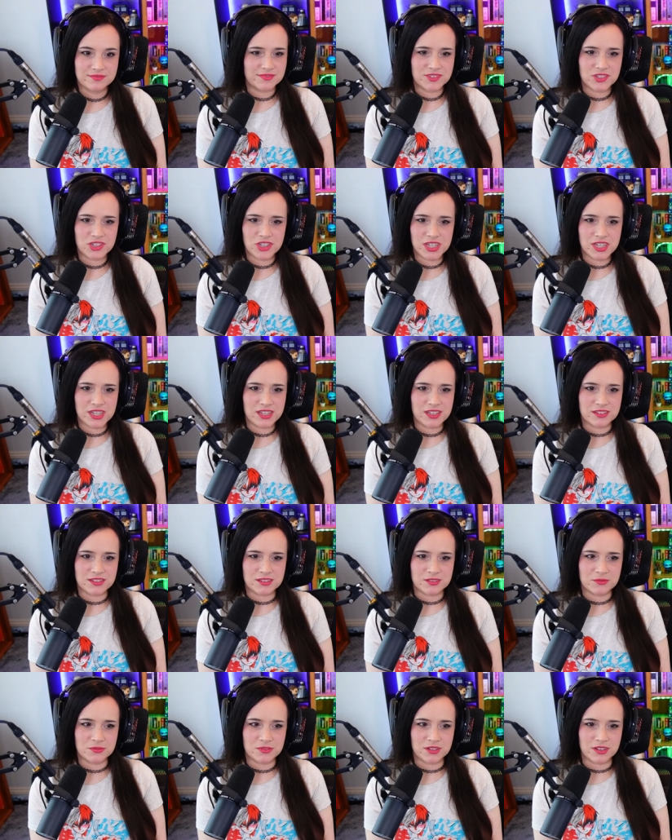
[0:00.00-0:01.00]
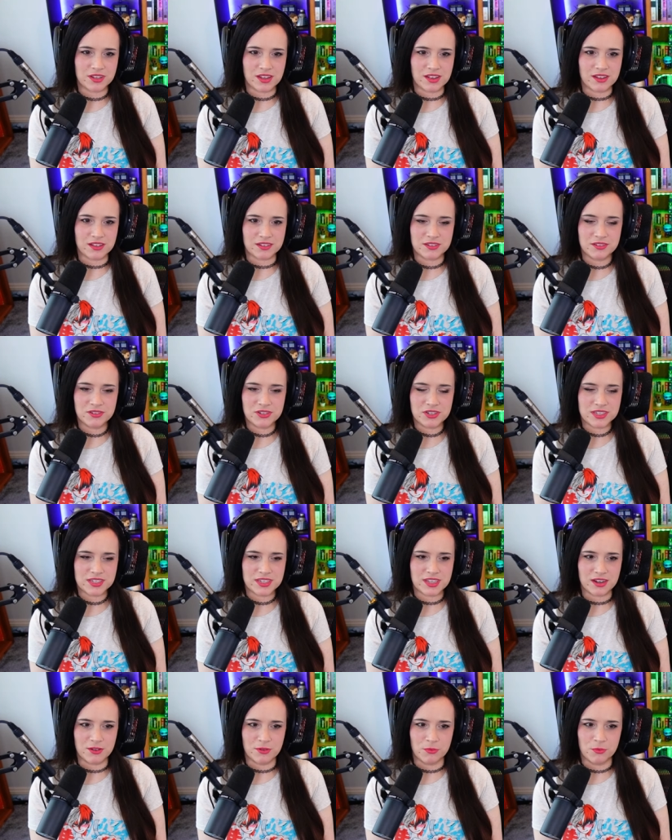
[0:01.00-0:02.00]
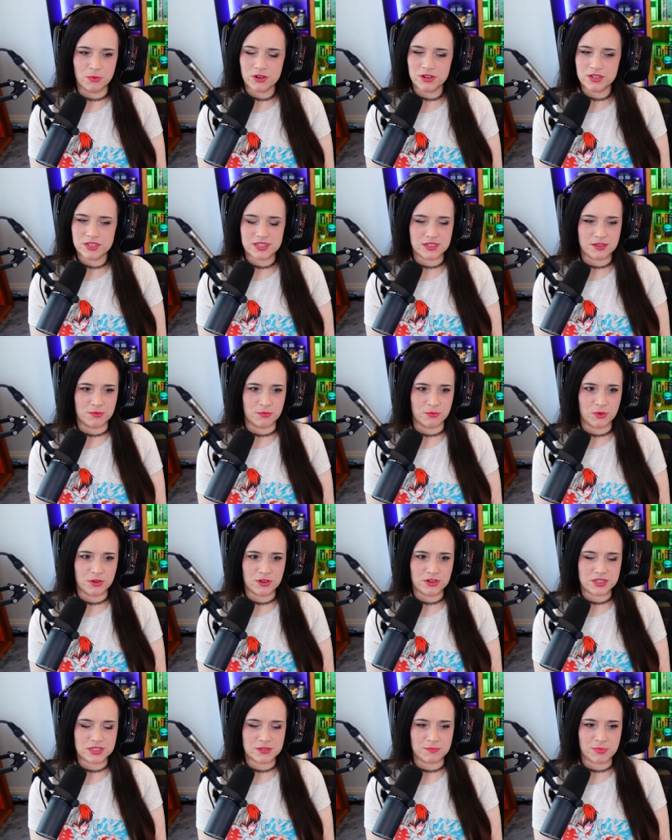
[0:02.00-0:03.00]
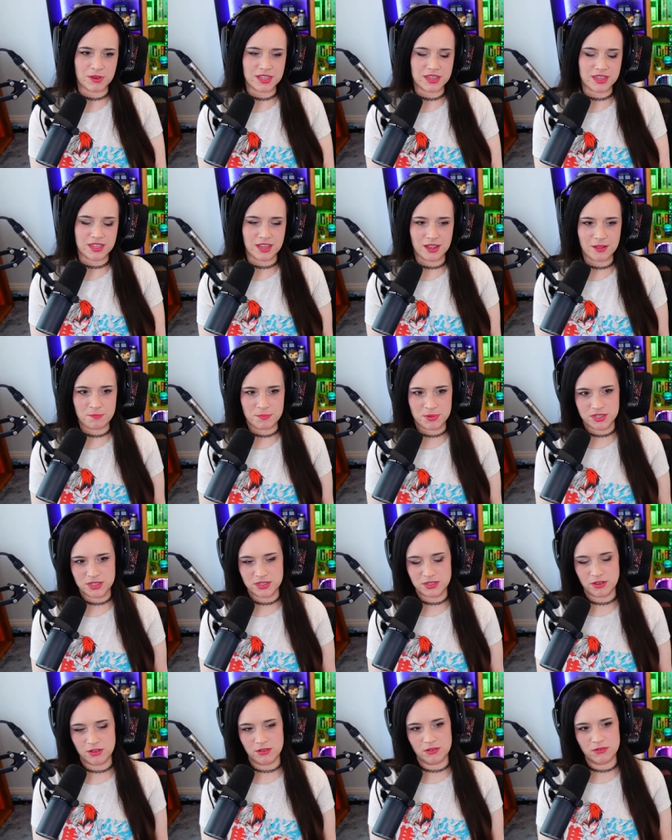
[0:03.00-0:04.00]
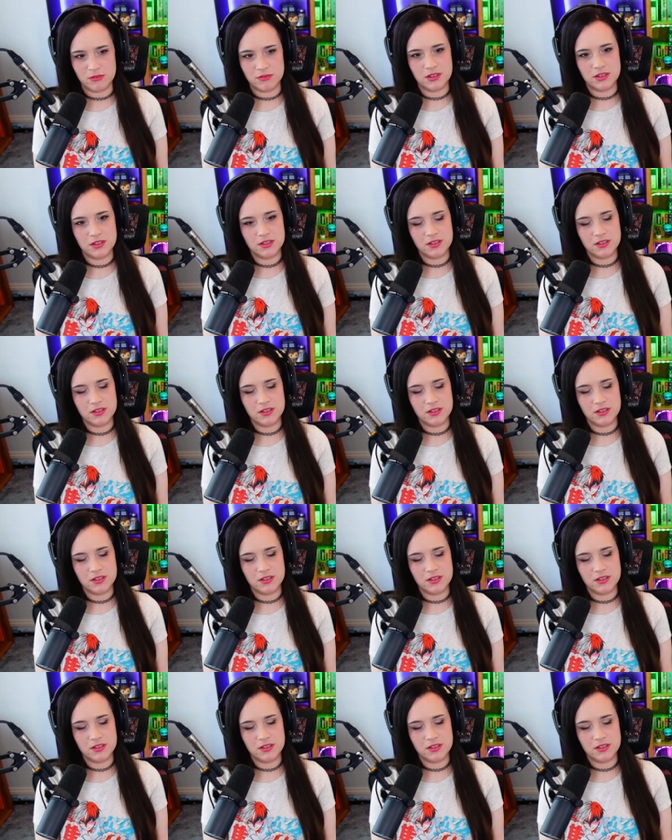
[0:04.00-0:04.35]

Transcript: Jeez, Unalaq, you're just getting worse and worse by the episode.